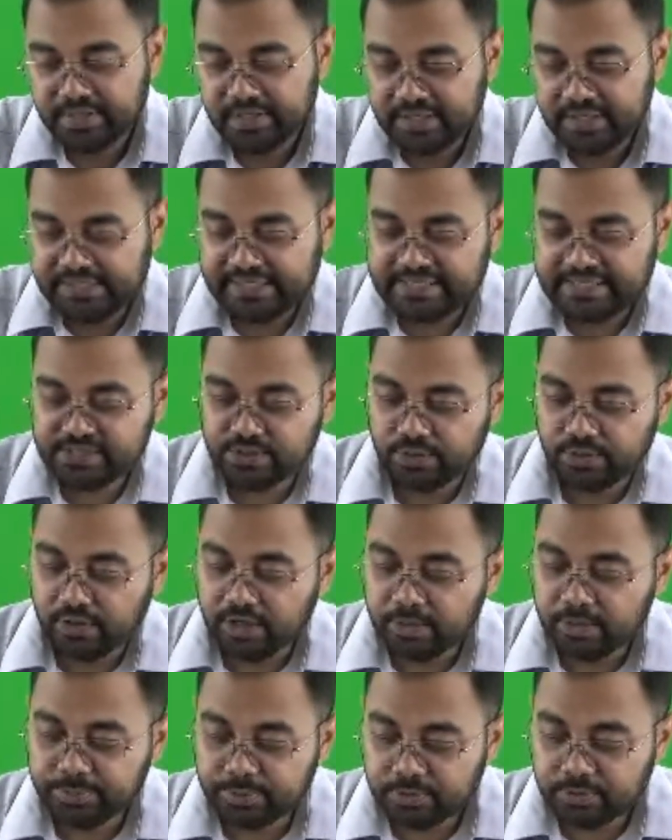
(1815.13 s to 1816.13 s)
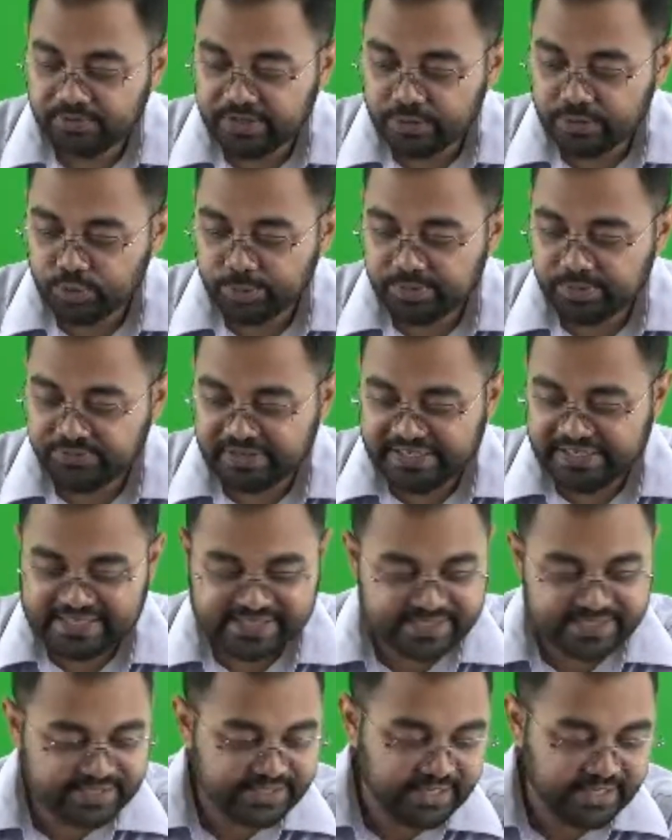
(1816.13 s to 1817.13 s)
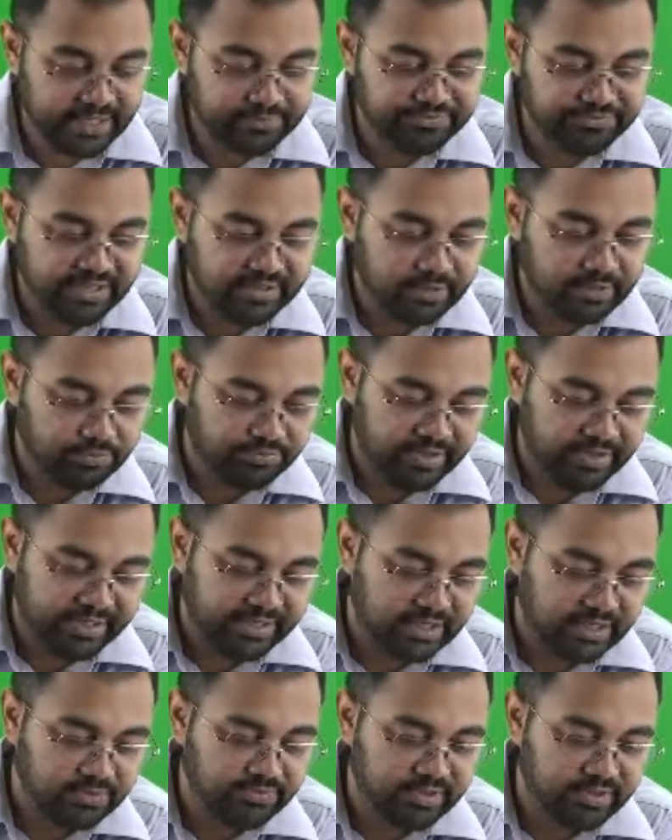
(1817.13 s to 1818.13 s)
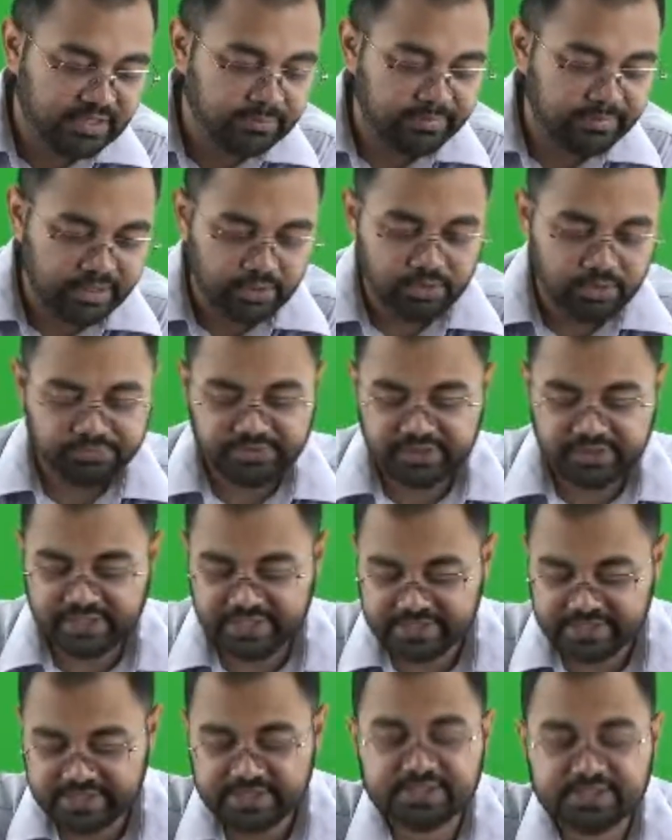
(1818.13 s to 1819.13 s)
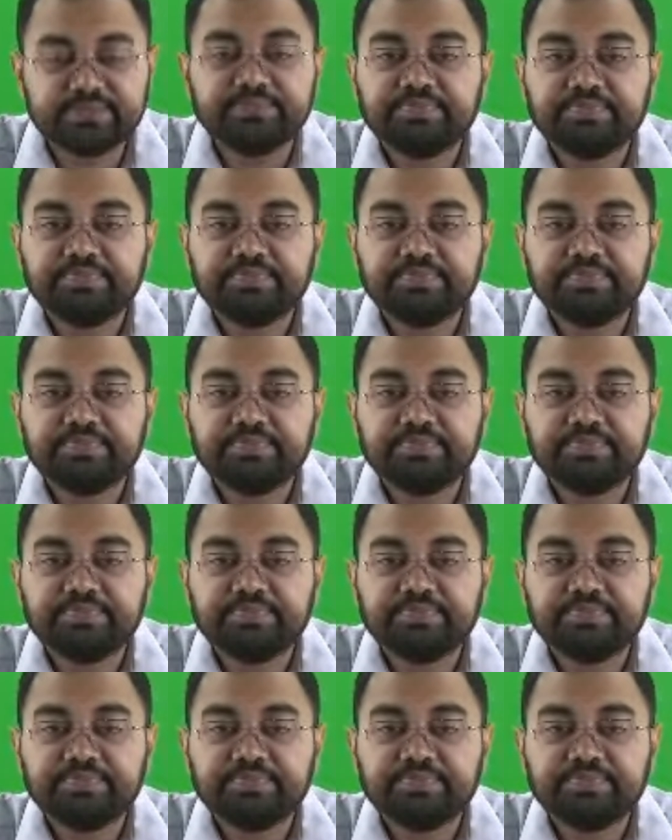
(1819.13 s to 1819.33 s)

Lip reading: It has not proven to be very safe and effective in many of the cases.